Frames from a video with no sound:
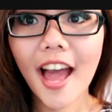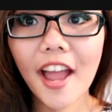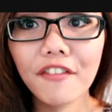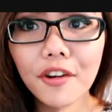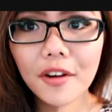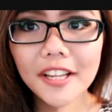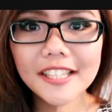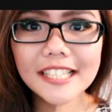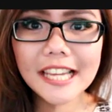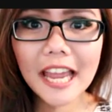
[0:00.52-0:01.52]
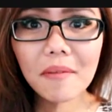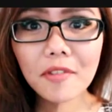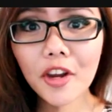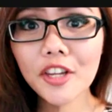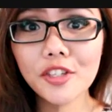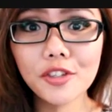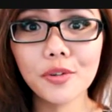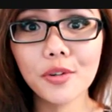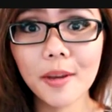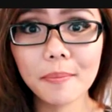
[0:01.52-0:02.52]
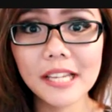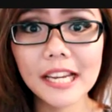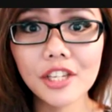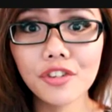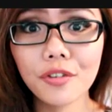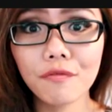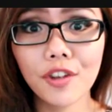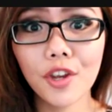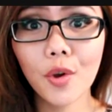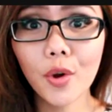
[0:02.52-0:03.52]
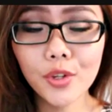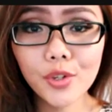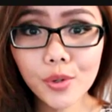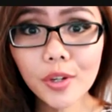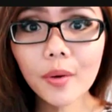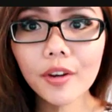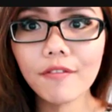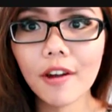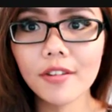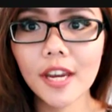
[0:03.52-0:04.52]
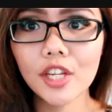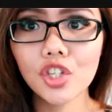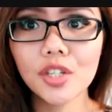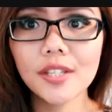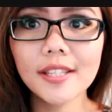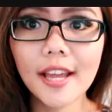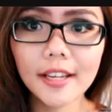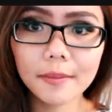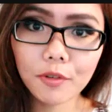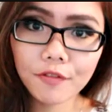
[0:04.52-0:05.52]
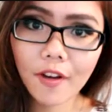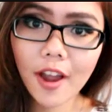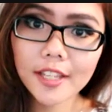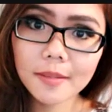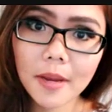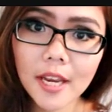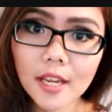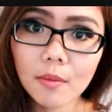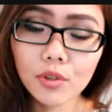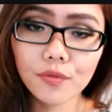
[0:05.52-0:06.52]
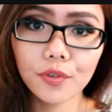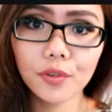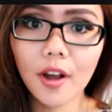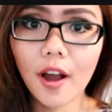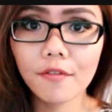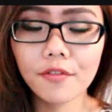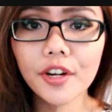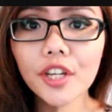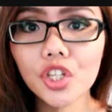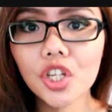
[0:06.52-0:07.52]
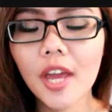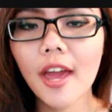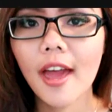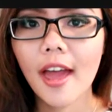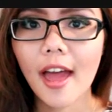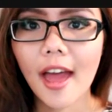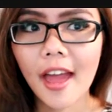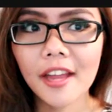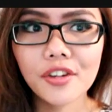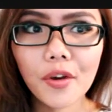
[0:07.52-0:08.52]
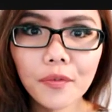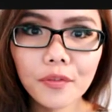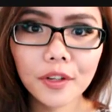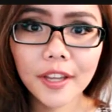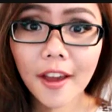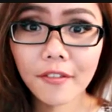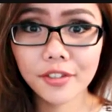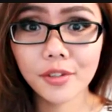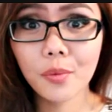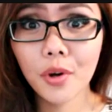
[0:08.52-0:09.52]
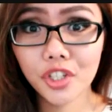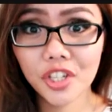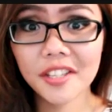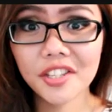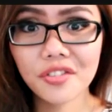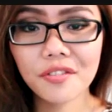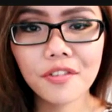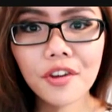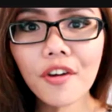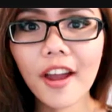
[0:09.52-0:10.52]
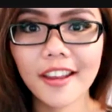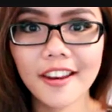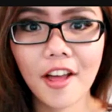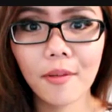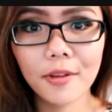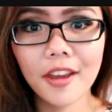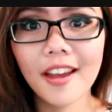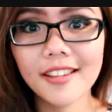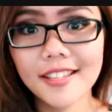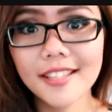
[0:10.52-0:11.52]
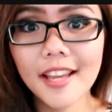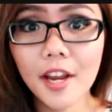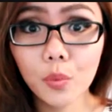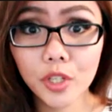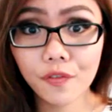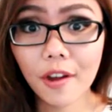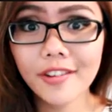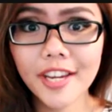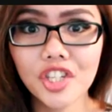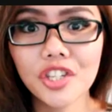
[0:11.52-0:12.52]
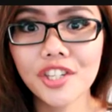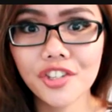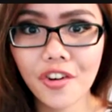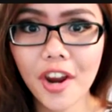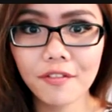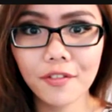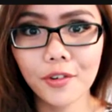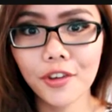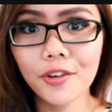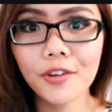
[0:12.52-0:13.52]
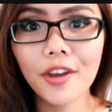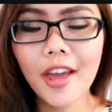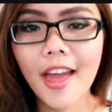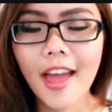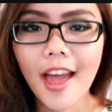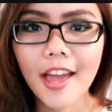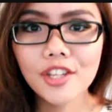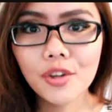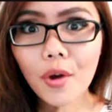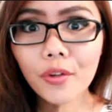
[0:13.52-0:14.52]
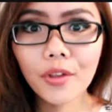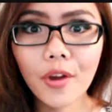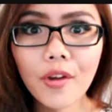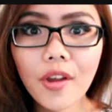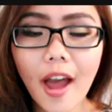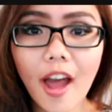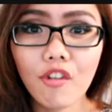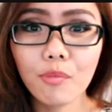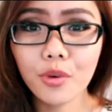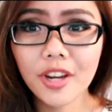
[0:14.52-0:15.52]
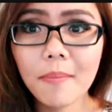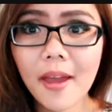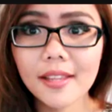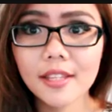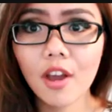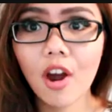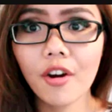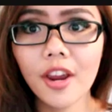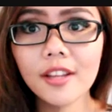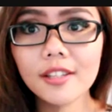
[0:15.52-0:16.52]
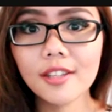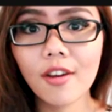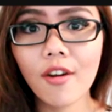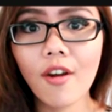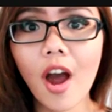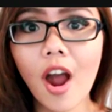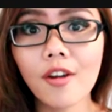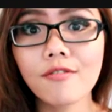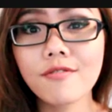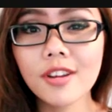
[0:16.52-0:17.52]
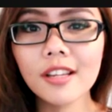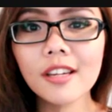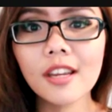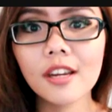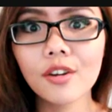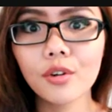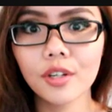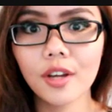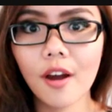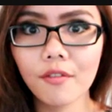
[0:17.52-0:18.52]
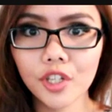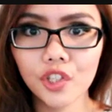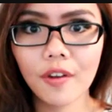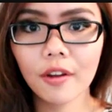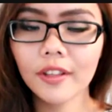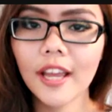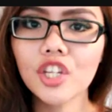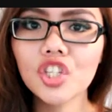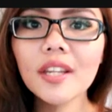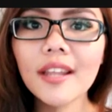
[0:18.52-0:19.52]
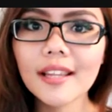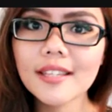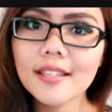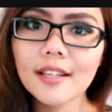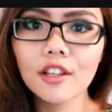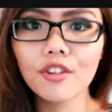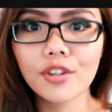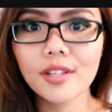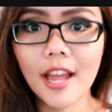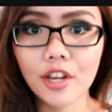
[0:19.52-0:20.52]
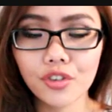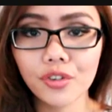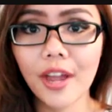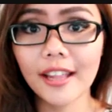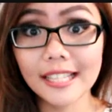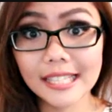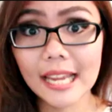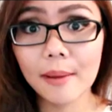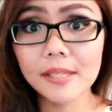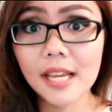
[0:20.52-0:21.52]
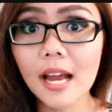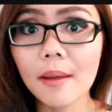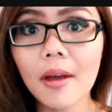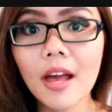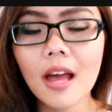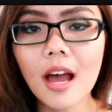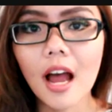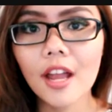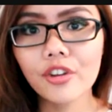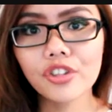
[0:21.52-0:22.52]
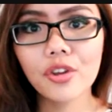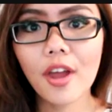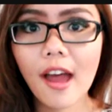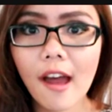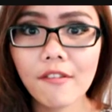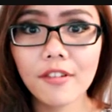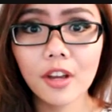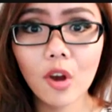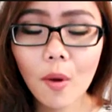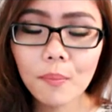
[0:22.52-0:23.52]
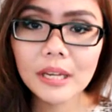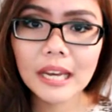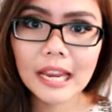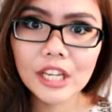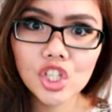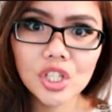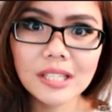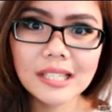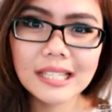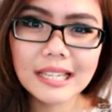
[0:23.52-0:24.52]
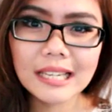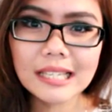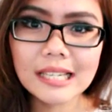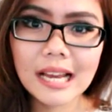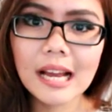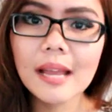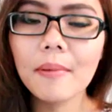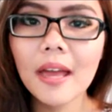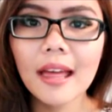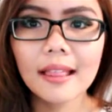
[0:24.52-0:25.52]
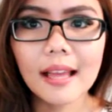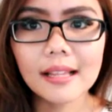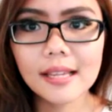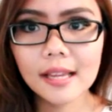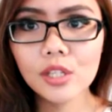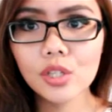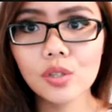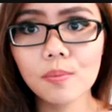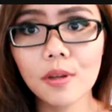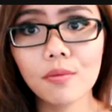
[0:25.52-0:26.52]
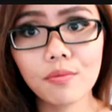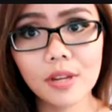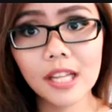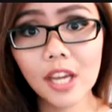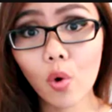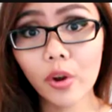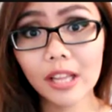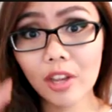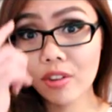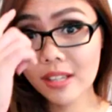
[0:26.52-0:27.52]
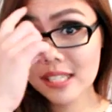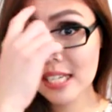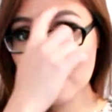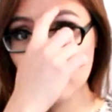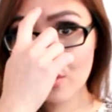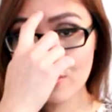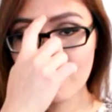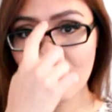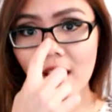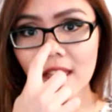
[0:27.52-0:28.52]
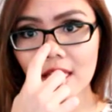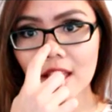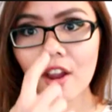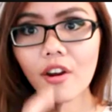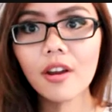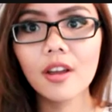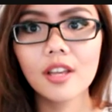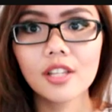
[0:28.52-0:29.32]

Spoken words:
Hi everyone, today I'm going to do an updated review on two liquid foundation that provides medium to full coverage, and hopefully after watching this review I can help you guys decide which foundation is right for you. As you all know, I have pretty bad scarring, so I really need a good coverage foundation that still looks natural at the same time. I also have a combination skin type that tends to be really oily on the T-zone right there.